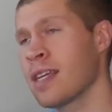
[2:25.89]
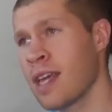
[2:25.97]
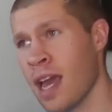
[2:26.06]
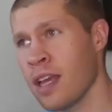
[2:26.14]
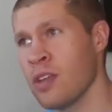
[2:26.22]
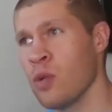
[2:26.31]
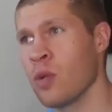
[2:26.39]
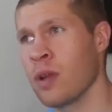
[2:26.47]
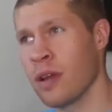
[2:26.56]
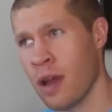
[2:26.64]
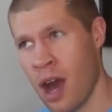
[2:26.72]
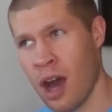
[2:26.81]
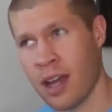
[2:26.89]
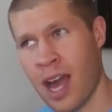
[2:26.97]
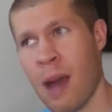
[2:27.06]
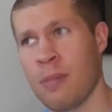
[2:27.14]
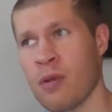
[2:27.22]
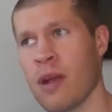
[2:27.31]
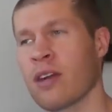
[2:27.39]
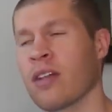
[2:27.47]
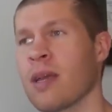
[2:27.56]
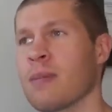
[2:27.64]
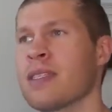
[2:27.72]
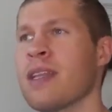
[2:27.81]
get you copyright
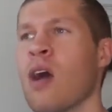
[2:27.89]
claims.